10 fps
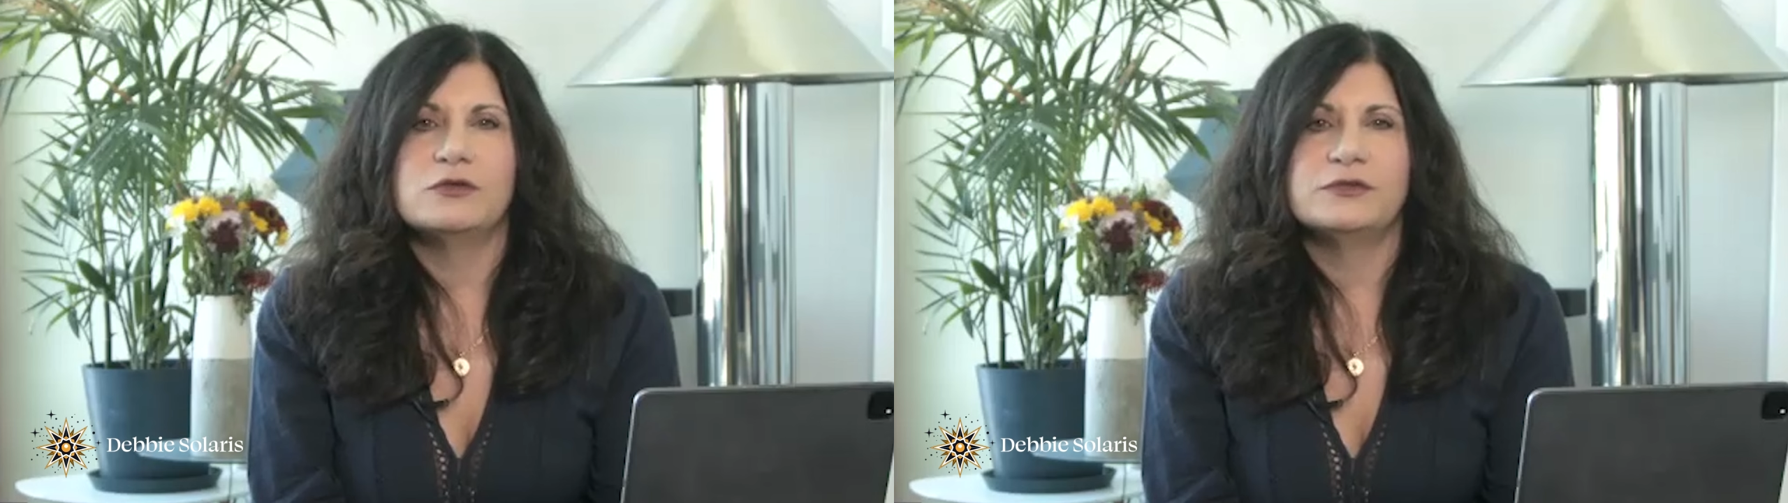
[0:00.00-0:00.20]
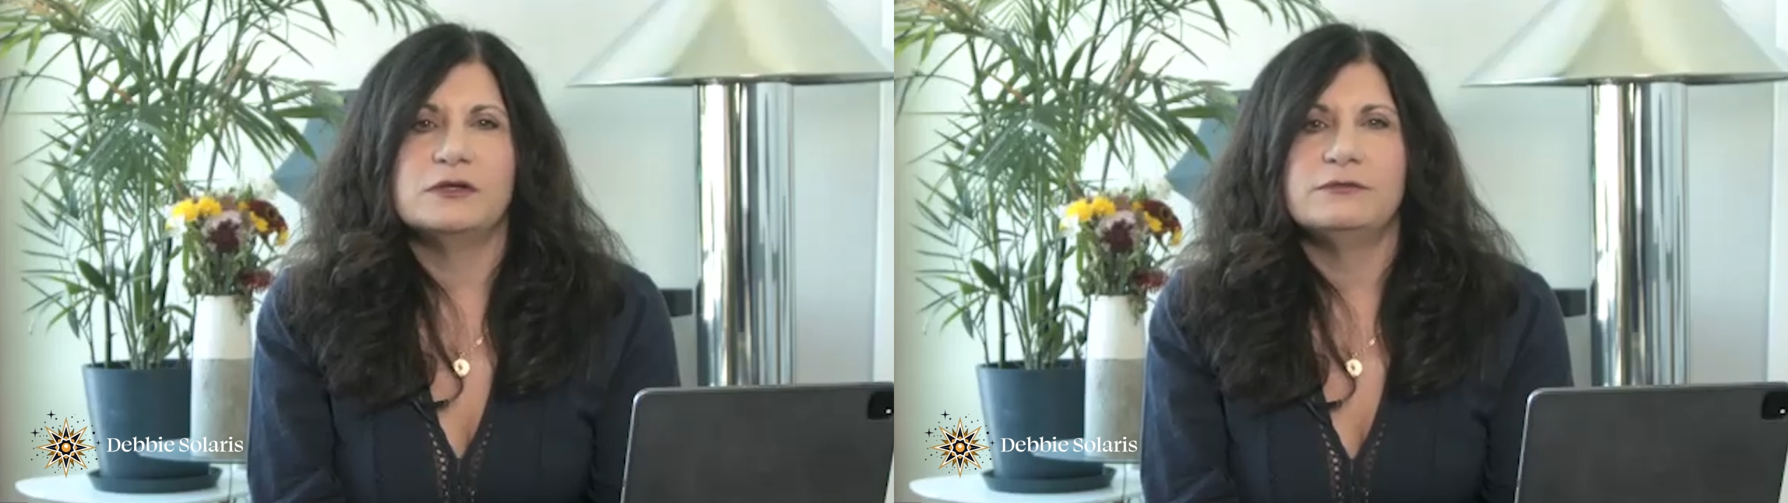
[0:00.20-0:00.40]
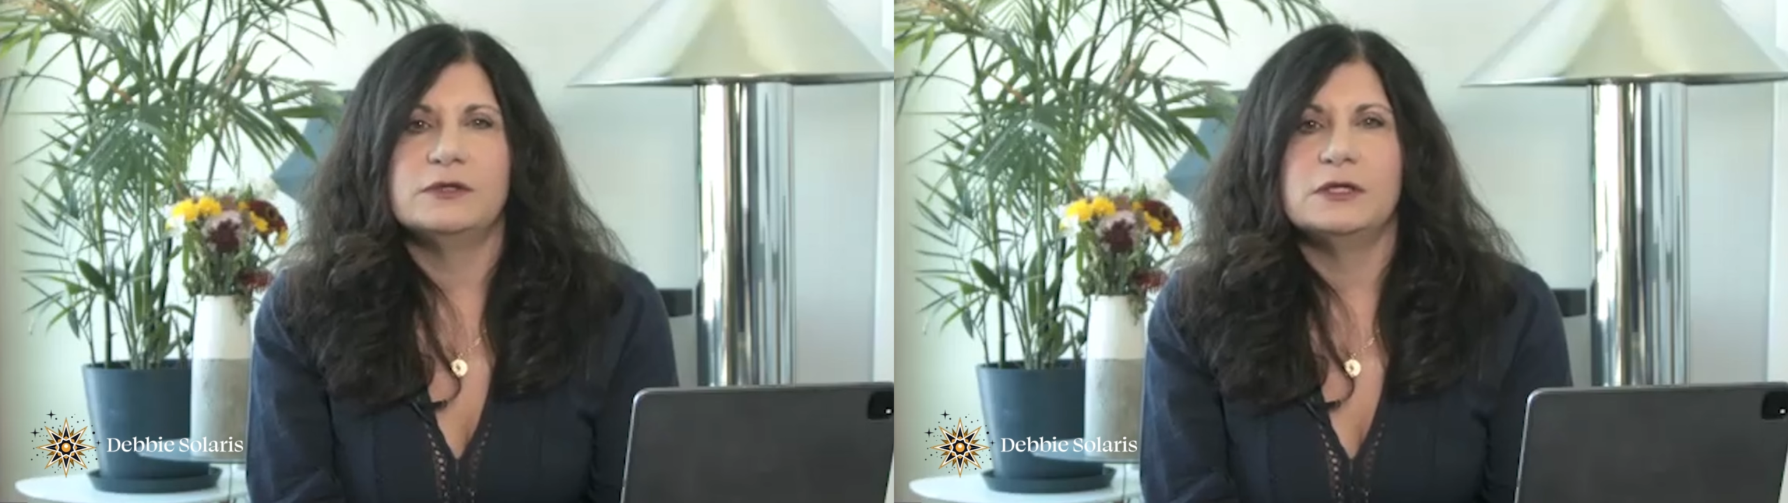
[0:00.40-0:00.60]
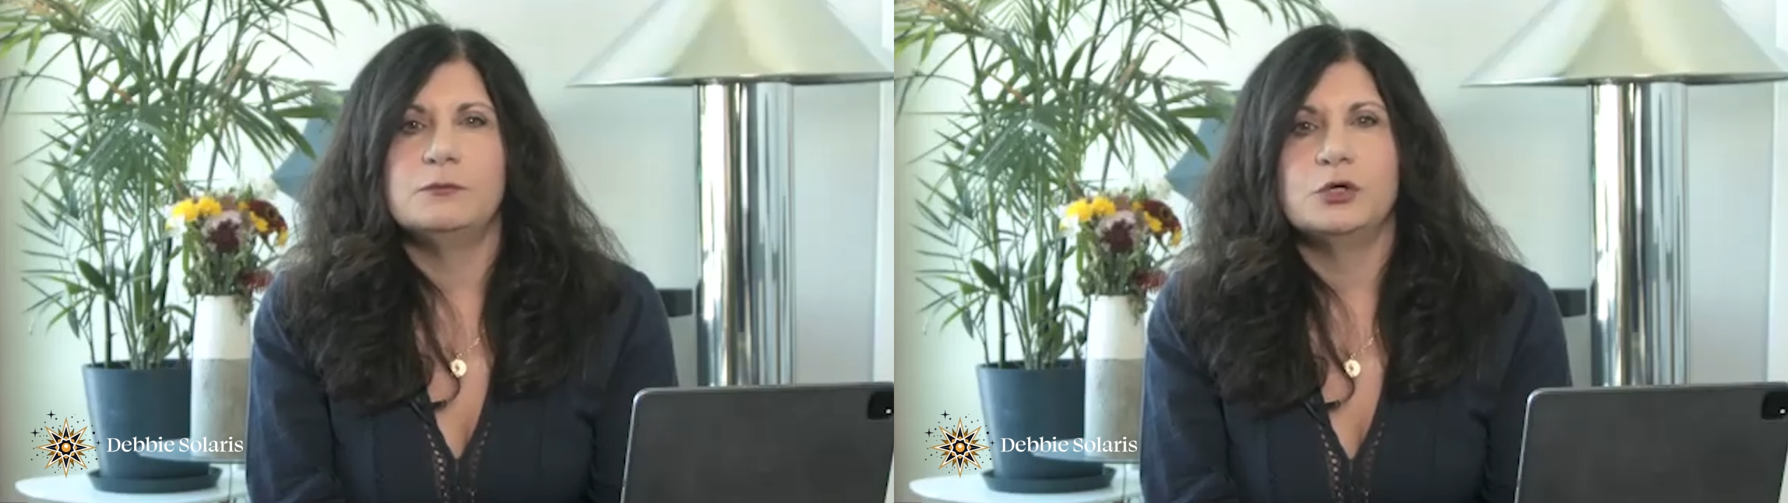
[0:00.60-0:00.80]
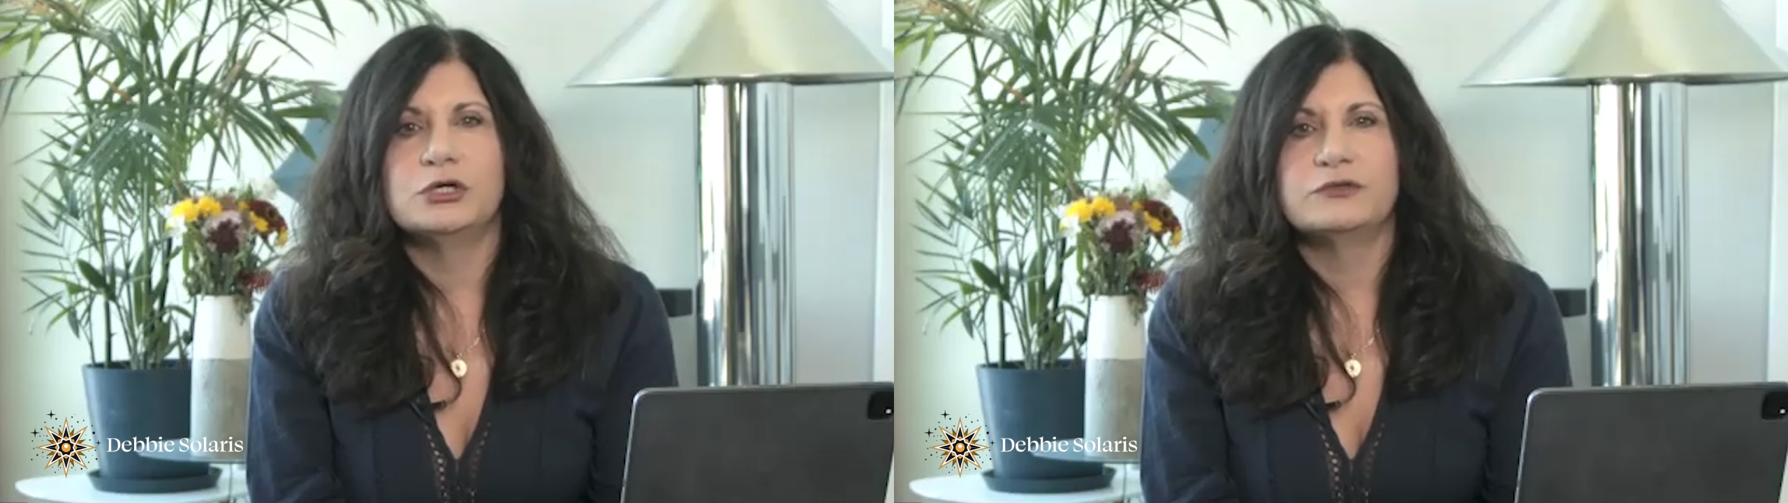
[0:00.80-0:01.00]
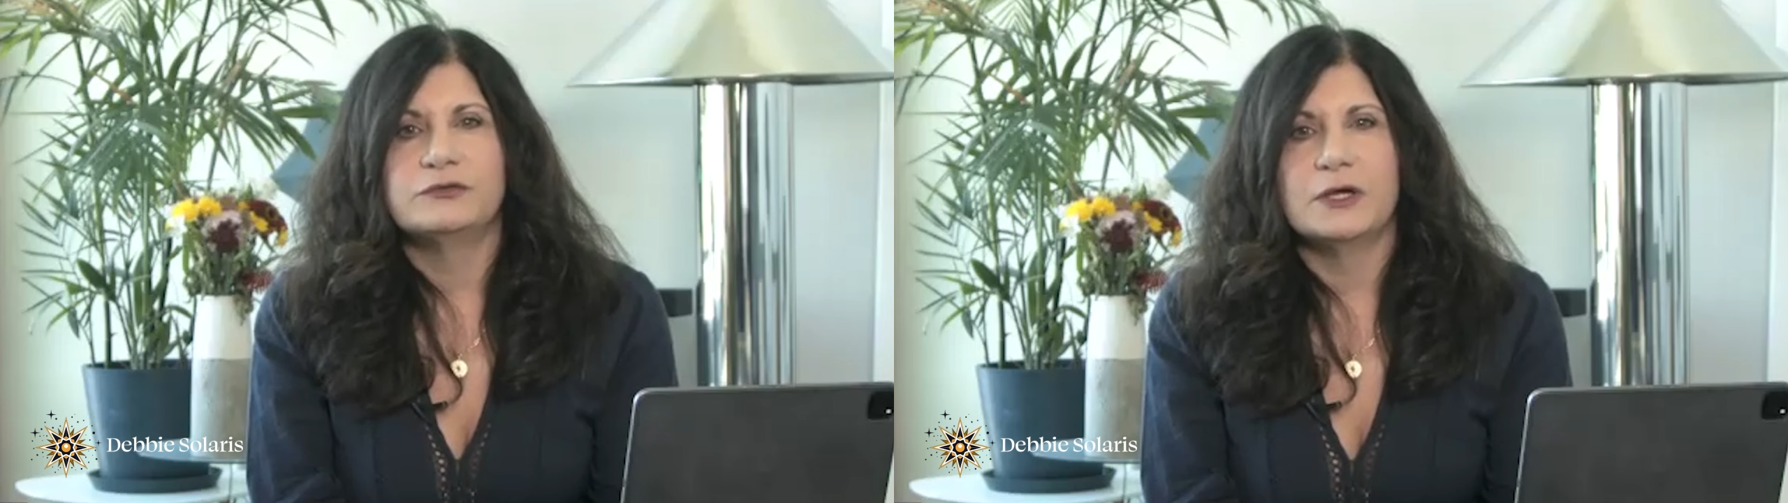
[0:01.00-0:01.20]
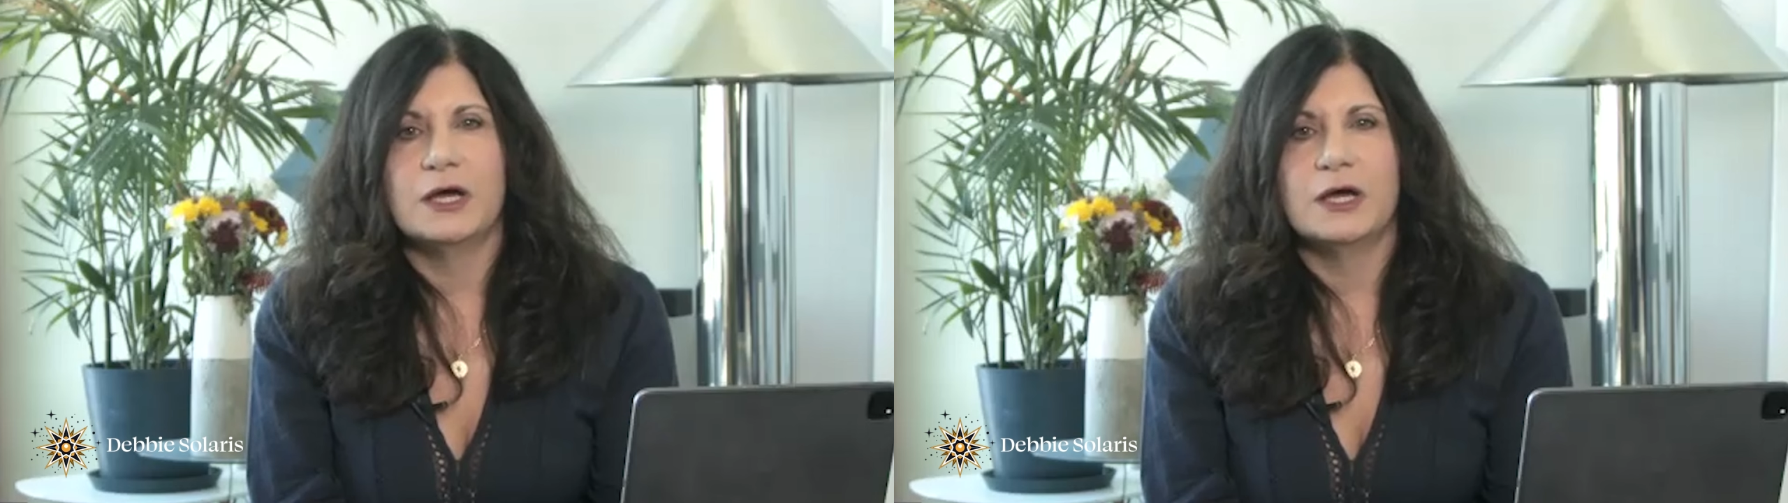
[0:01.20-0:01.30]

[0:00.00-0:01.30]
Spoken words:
just give the books